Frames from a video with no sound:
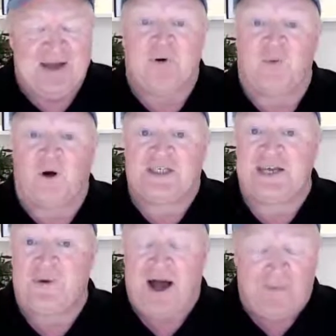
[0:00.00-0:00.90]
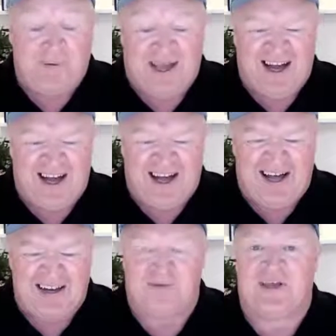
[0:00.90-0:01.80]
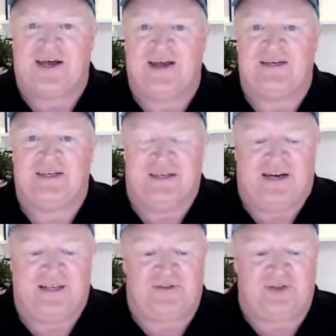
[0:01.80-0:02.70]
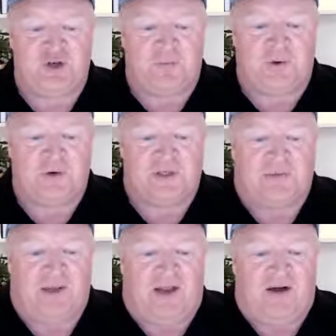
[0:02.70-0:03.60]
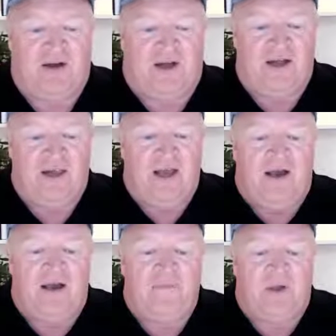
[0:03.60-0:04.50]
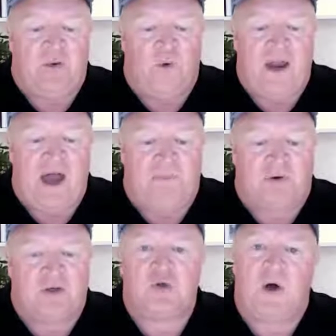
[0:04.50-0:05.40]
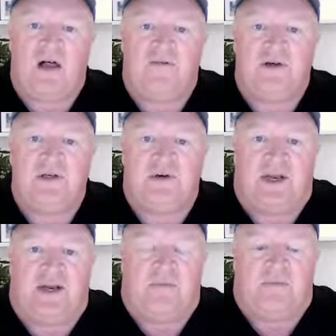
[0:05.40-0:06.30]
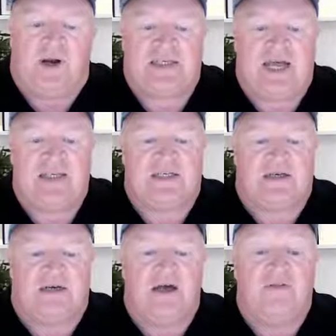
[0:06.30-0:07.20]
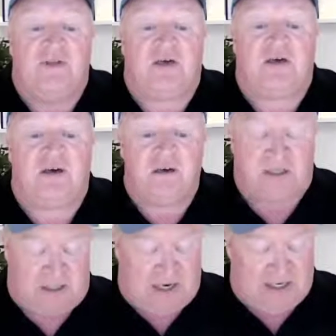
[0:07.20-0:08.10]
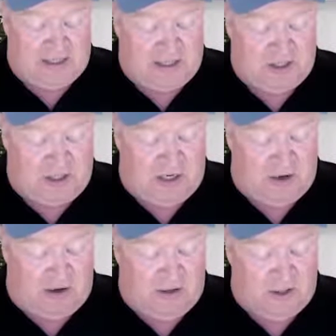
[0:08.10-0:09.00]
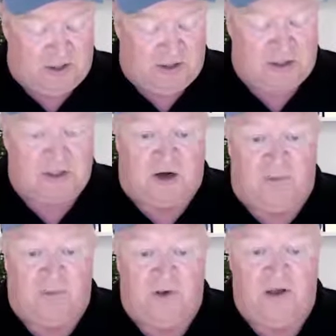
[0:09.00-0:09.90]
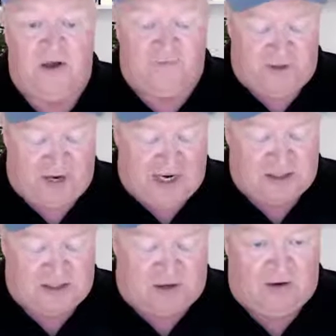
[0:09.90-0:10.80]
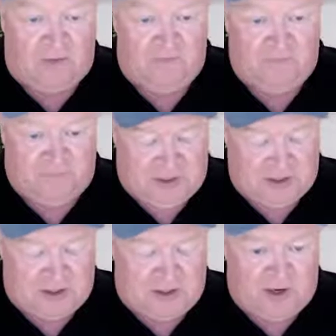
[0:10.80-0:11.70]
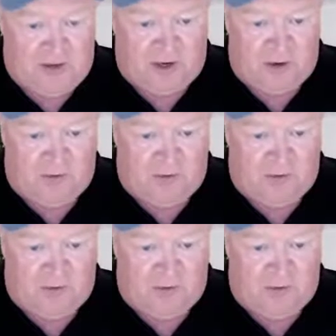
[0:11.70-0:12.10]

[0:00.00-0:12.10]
But see what happened there. I don't think I should have paused a bit longer. When I put 1200 in and pressed enter, the cursor has actually gone to the top of the next column. So here we go.